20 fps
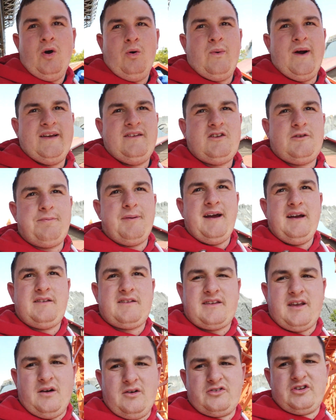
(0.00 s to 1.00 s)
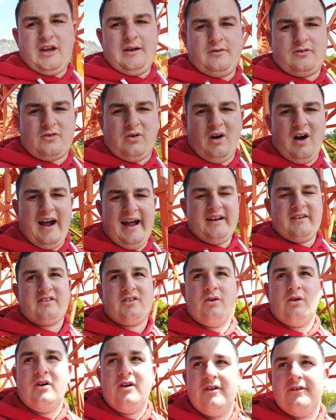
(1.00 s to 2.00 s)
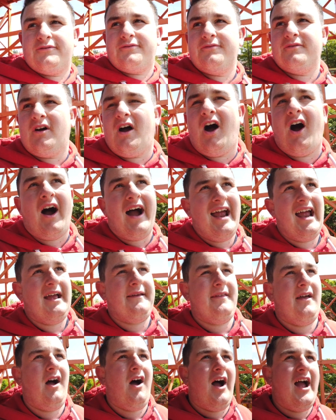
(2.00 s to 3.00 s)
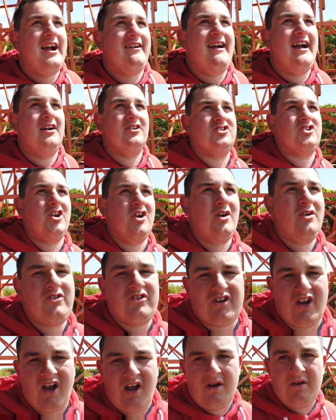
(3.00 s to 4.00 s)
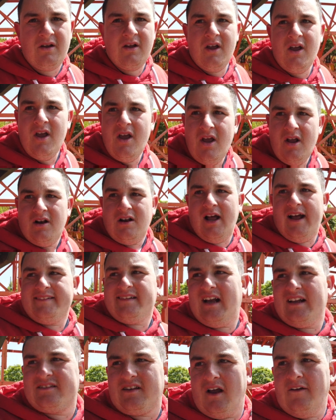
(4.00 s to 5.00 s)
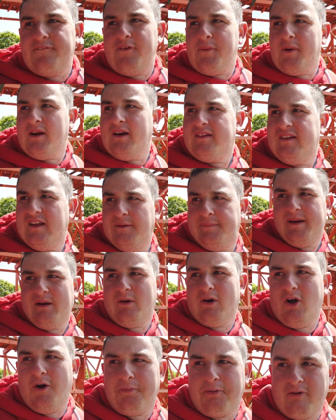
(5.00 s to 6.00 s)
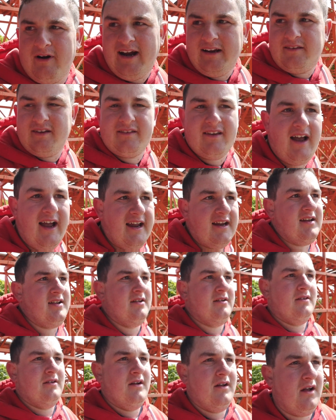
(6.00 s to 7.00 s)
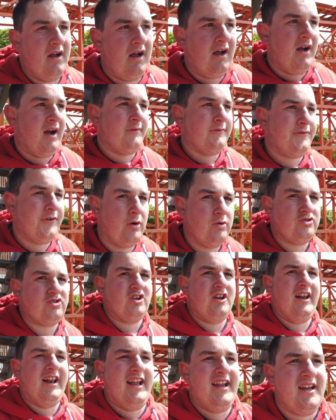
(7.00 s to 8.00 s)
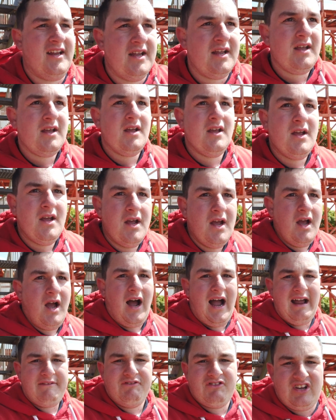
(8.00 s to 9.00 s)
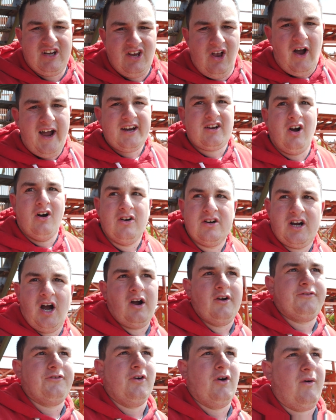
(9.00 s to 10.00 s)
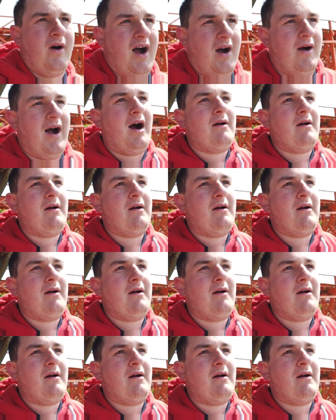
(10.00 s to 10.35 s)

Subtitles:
Wind speed still seems quite sort of high at the higher altitude, so like I said, I don't think we're going to see the big one operate today, unfortunately. I haven't seen Icon go for a while.